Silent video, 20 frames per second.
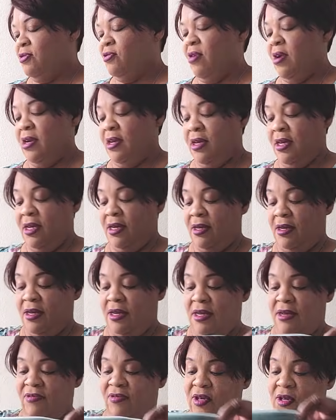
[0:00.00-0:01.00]
trying to get it
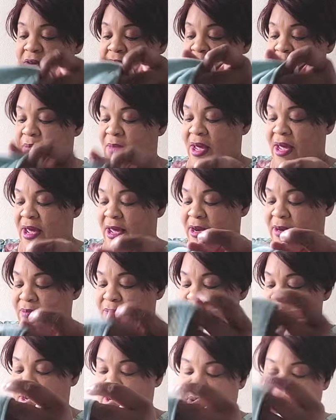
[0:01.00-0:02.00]
even on the bottom
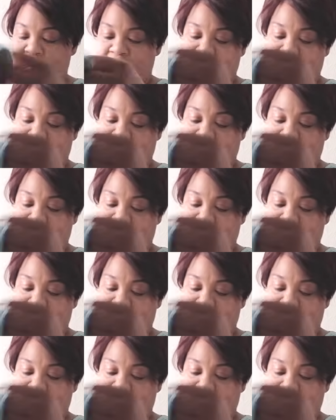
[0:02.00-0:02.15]
here.